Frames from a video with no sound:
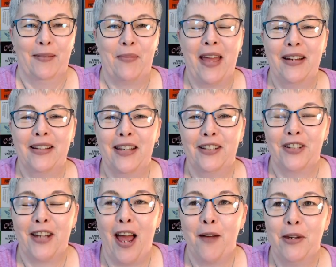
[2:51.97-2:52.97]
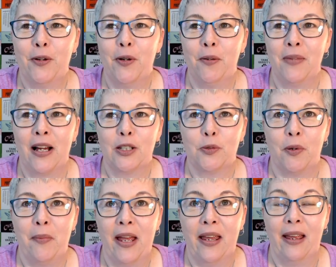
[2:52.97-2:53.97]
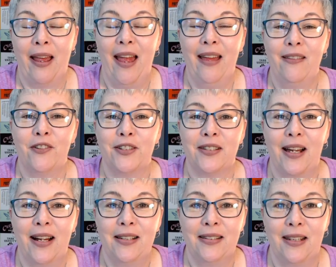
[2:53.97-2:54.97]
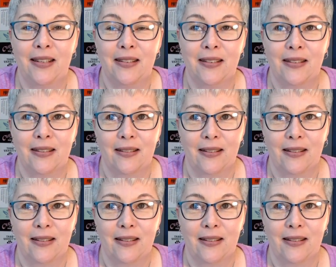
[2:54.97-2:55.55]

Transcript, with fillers: paying attention to how many quilt blocks we're making and their sizes